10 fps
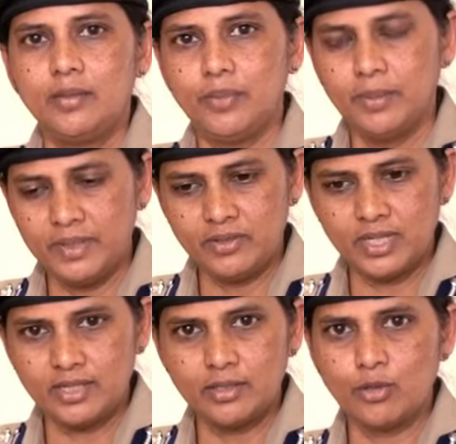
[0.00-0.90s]

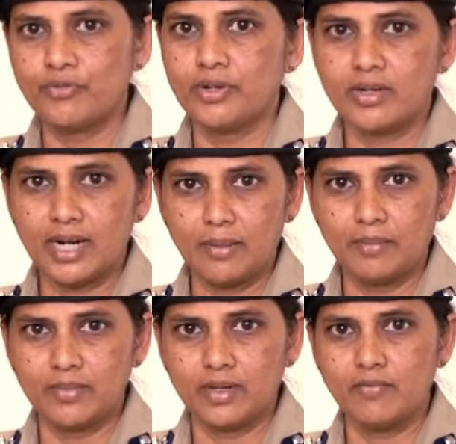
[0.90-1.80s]
perpetrator of a crime
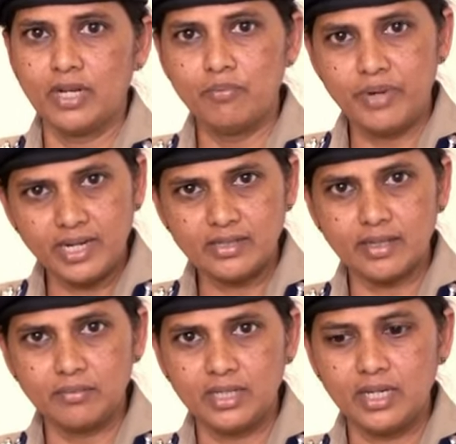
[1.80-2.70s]
will bring
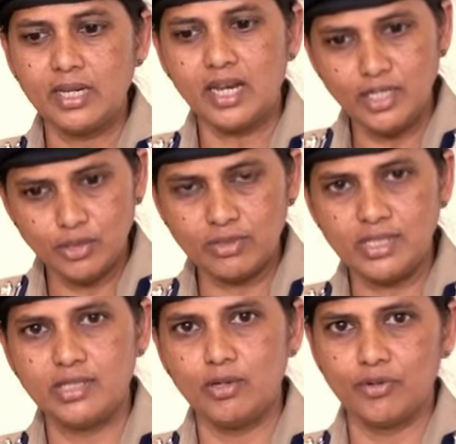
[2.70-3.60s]
something into
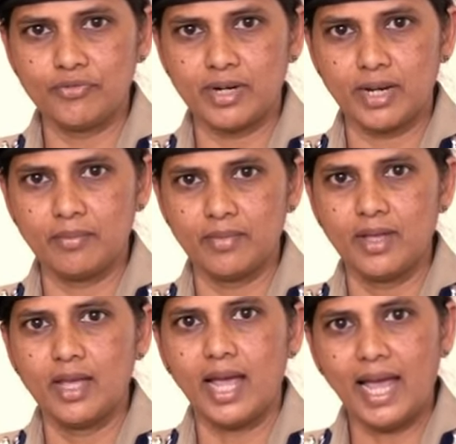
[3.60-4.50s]
the scene of crime
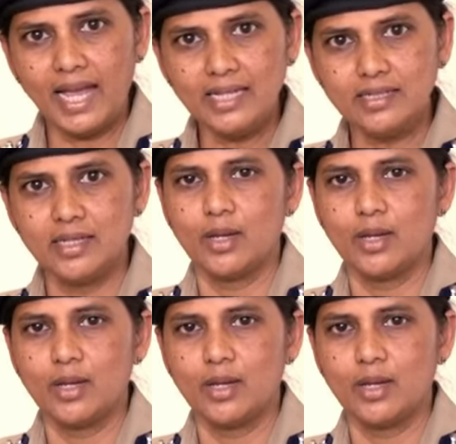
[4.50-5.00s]
and